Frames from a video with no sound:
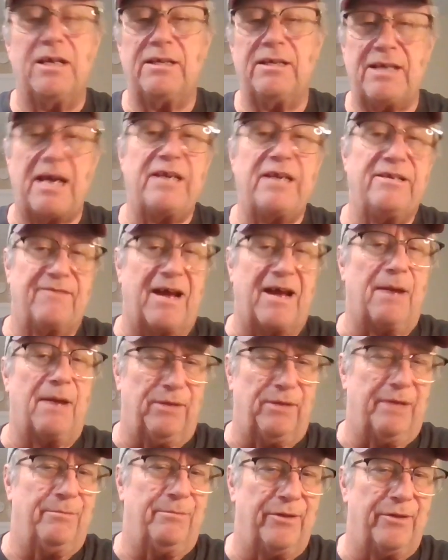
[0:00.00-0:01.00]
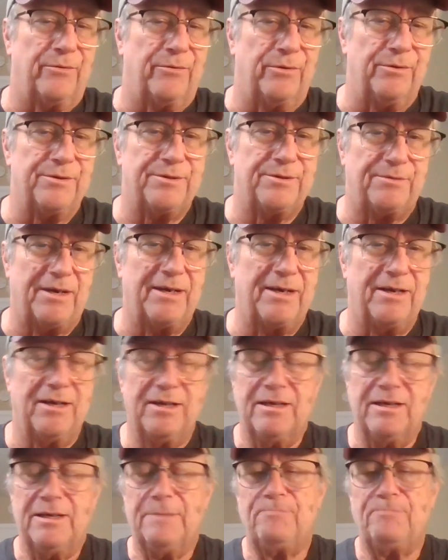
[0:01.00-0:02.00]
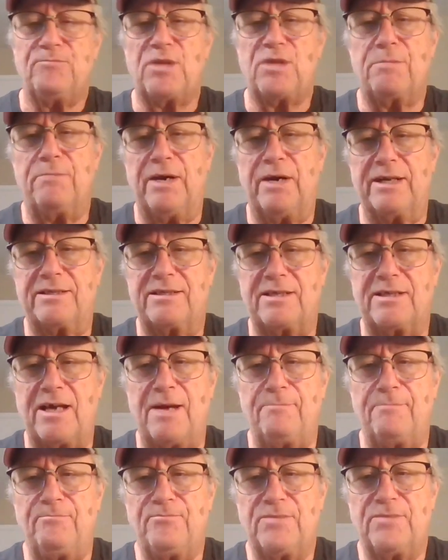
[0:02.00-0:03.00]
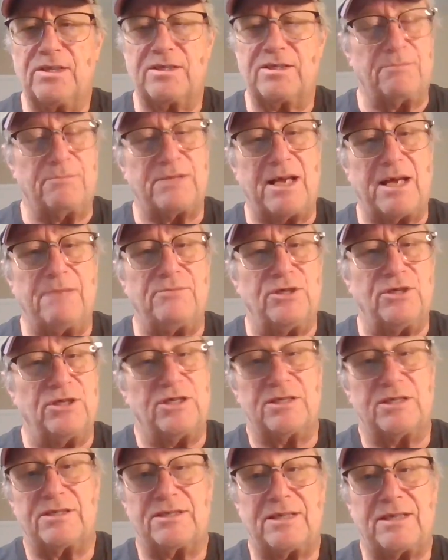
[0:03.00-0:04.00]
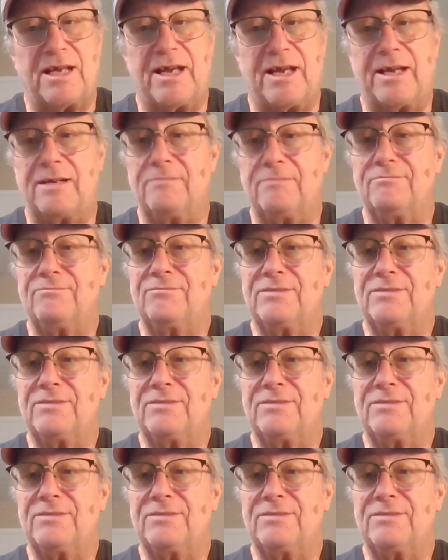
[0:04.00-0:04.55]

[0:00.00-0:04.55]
Yeah, you got to play by the rules, right? But sometimes you just say,